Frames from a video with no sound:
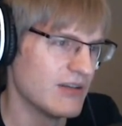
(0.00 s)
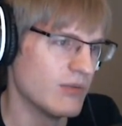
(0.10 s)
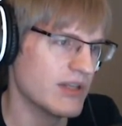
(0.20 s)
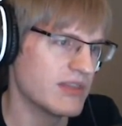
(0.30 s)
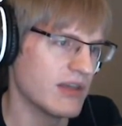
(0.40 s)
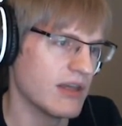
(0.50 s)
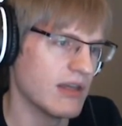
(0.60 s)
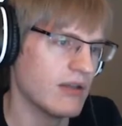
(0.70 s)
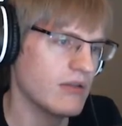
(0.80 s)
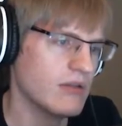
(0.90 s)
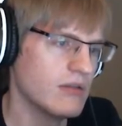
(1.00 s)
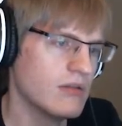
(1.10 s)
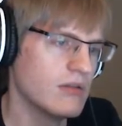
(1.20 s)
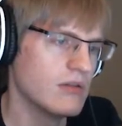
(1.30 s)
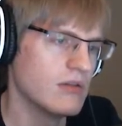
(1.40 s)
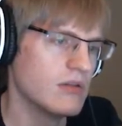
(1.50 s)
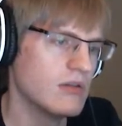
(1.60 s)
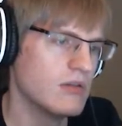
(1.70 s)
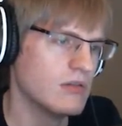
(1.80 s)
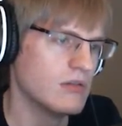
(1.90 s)
What the hell?
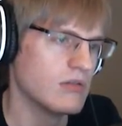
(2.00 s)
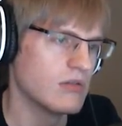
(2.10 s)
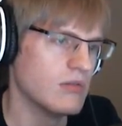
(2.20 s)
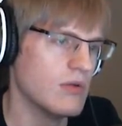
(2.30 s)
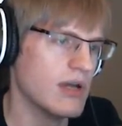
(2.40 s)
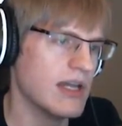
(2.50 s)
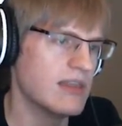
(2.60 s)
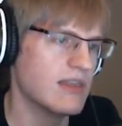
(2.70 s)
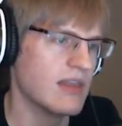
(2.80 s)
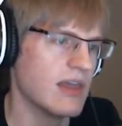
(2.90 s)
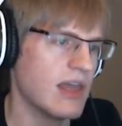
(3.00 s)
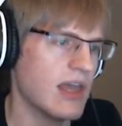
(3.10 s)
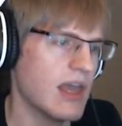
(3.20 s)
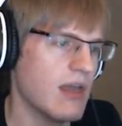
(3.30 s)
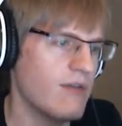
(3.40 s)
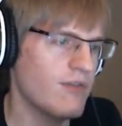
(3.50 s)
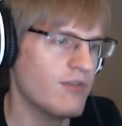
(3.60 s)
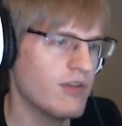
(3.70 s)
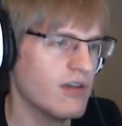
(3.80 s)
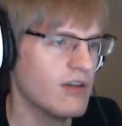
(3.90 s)
What the F?
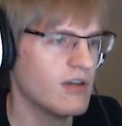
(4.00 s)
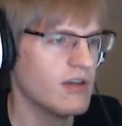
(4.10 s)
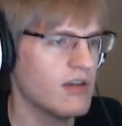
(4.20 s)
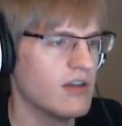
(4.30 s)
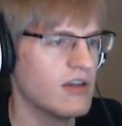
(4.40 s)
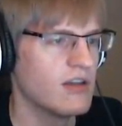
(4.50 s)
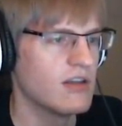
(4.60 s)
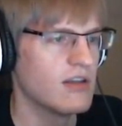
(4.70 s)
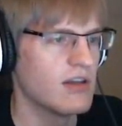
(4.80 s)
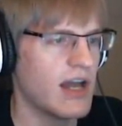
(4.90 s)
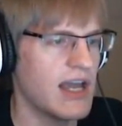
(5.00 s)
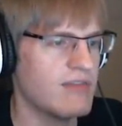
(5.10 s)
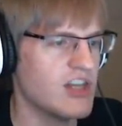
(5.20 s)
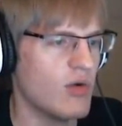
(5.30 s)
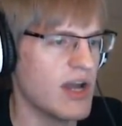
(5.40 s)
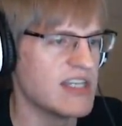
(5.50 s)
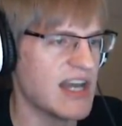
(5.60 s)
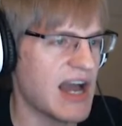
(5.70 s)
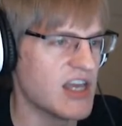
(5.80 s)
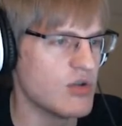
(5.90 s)
I have no idea
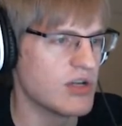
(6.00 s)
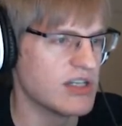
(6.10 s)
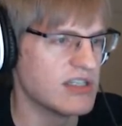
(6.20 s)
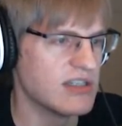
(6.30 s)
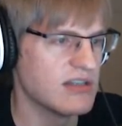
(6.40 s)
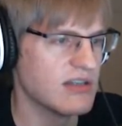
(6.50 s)
how you could, no.